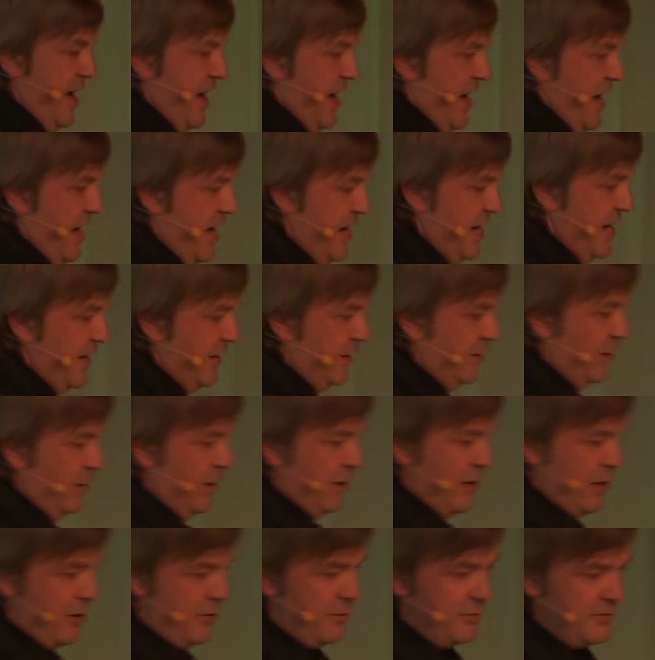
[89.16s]
a
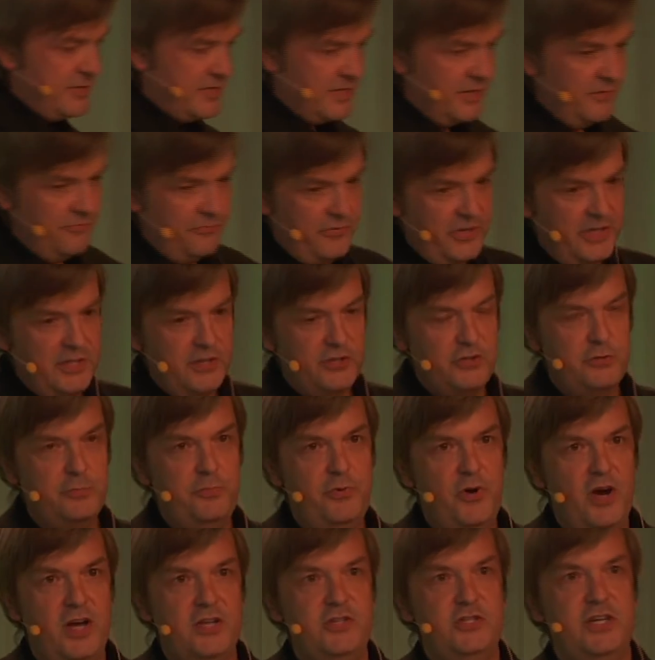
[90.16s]
closed and finished
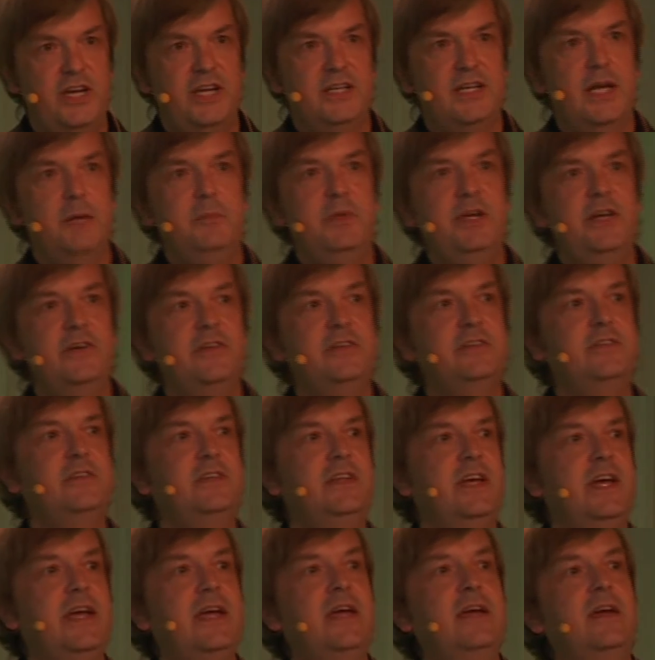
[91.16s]
project. I'm here
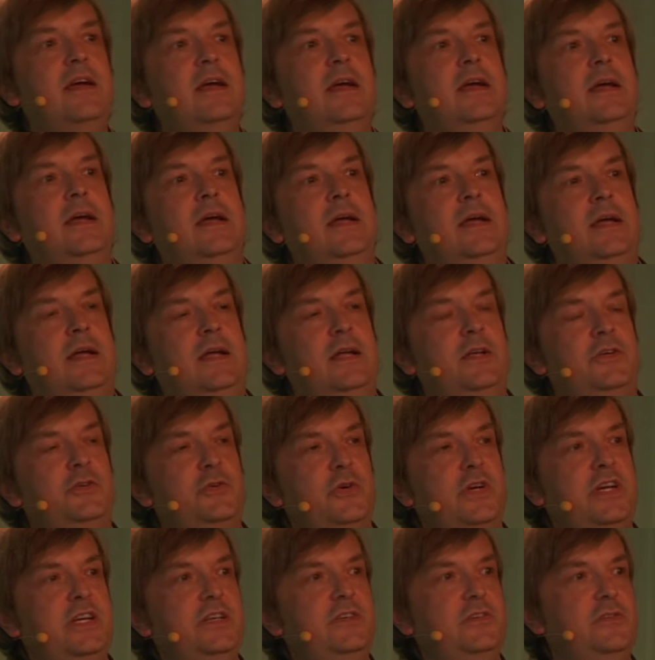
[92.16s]
today
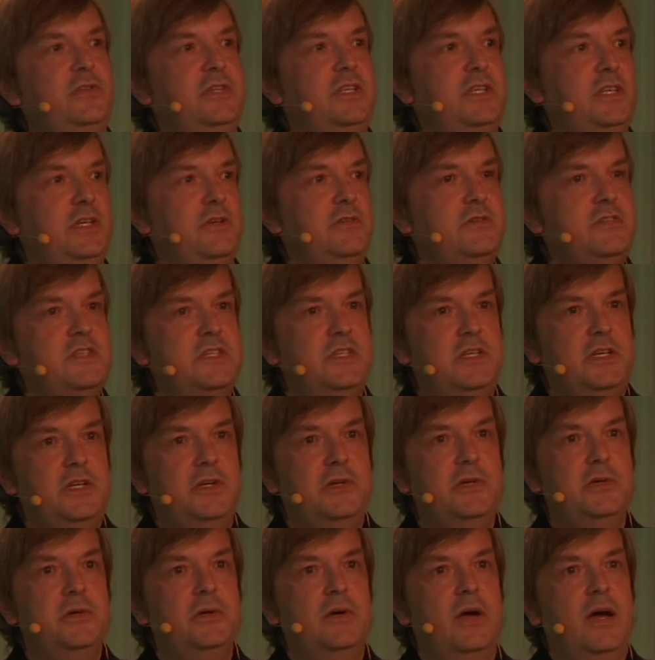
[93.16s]
to introduce
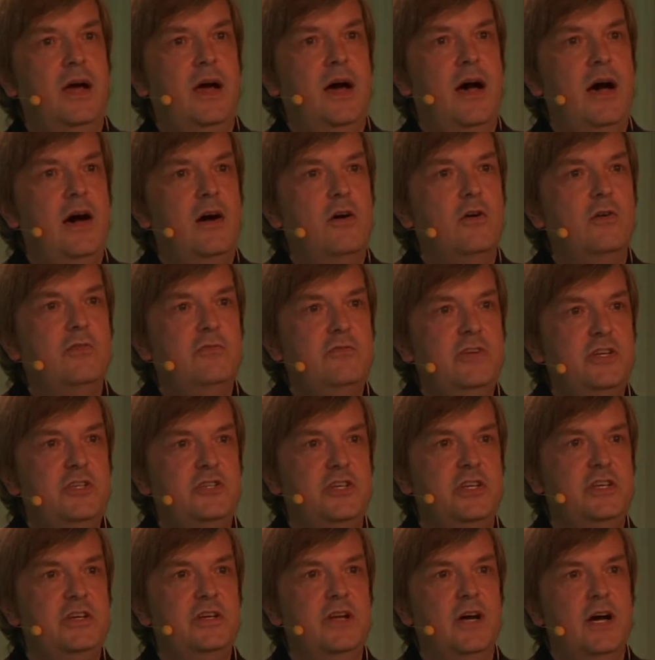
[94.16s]
you our
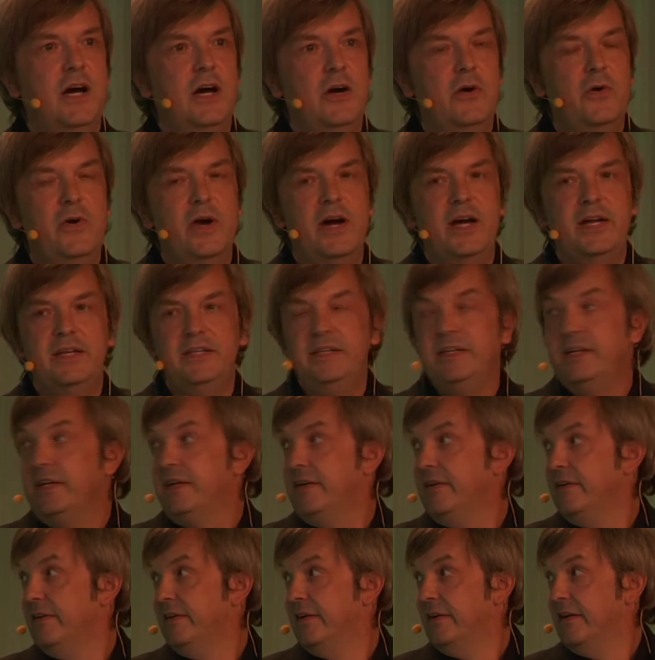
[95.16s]
vision, our
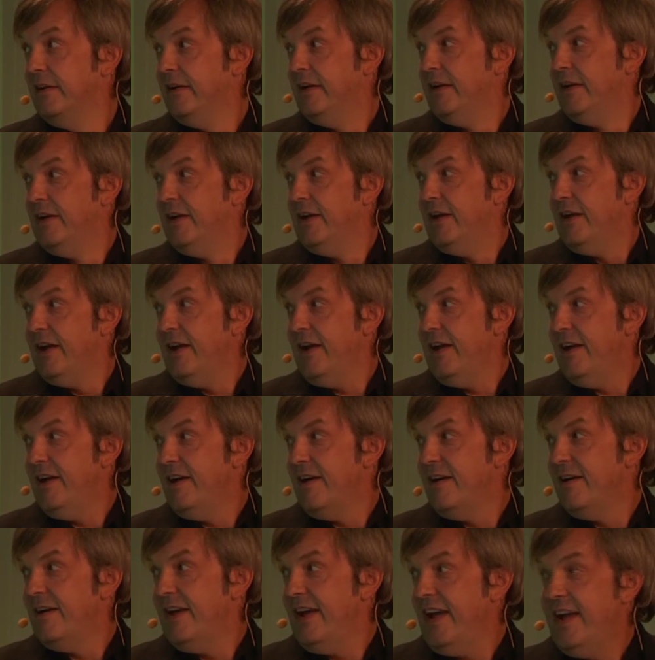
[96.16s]
idea,
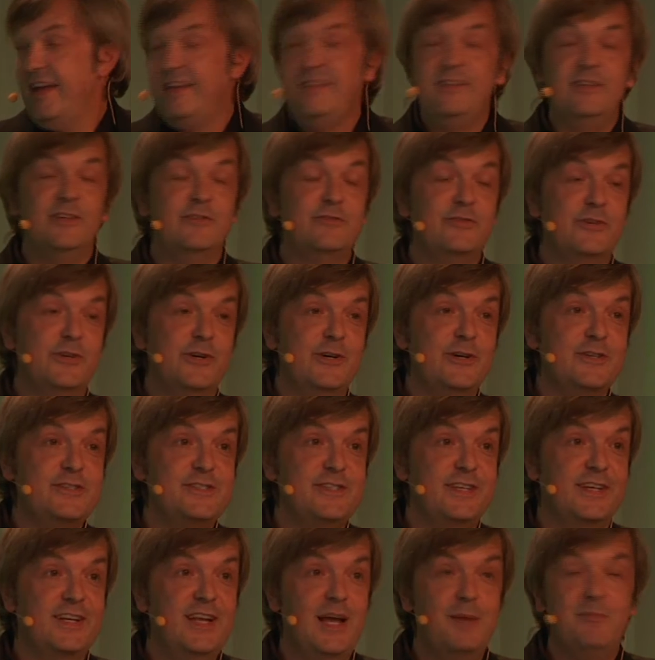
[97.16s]
and of course
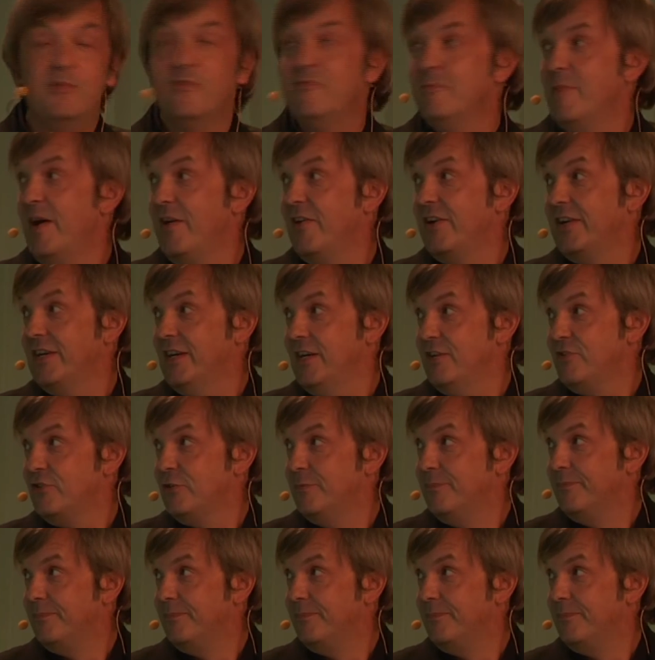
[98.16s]
the Club of Marrakesh.